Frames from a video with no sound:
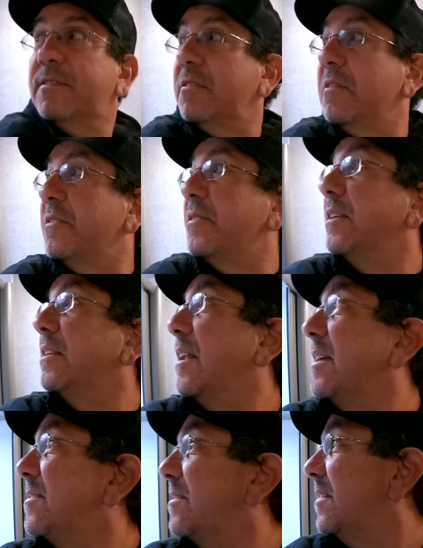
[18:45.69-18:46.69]
That's the only thing
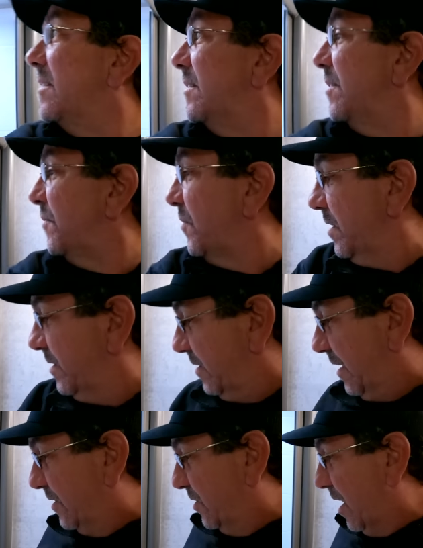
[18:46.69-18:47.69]
that I see different.
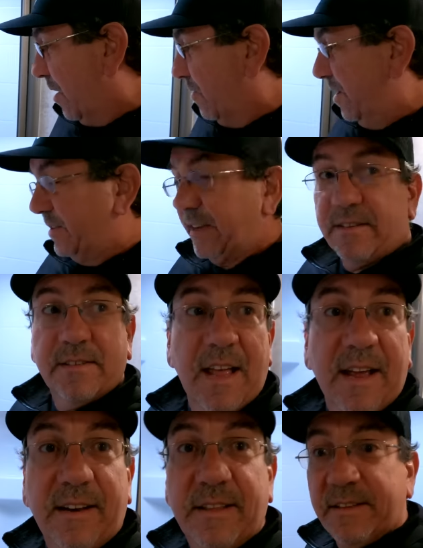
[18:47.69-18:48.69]
The shower is
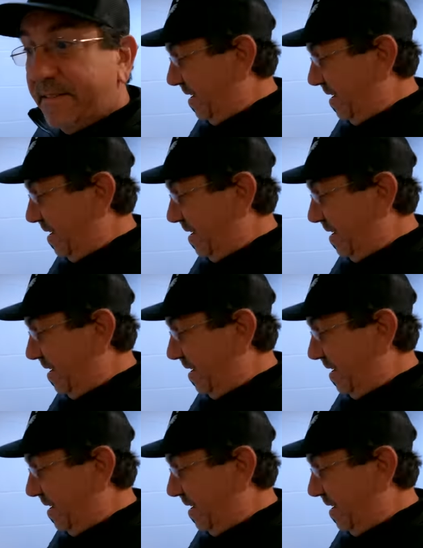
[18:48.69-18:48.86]
exactly the